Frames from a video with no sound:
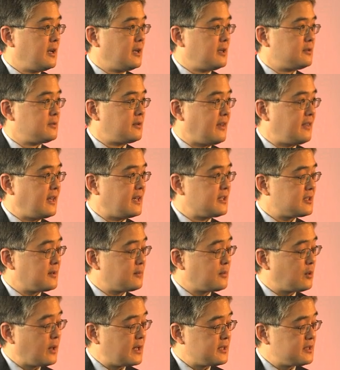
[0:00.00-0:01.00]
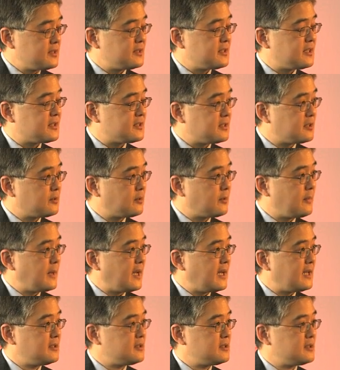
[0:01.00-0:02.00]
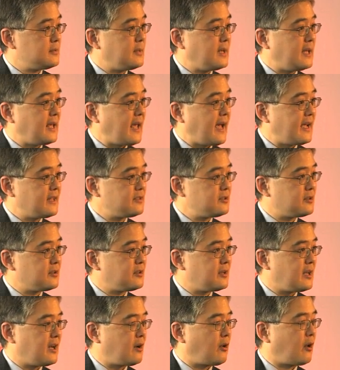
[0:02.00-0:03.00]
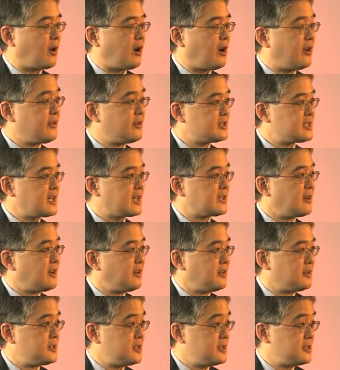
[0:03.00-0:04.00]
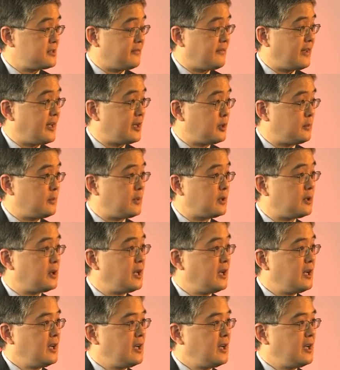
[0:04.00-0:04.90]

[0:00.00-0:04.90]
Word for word: So I think some questions that still remain to be answered are other technologies available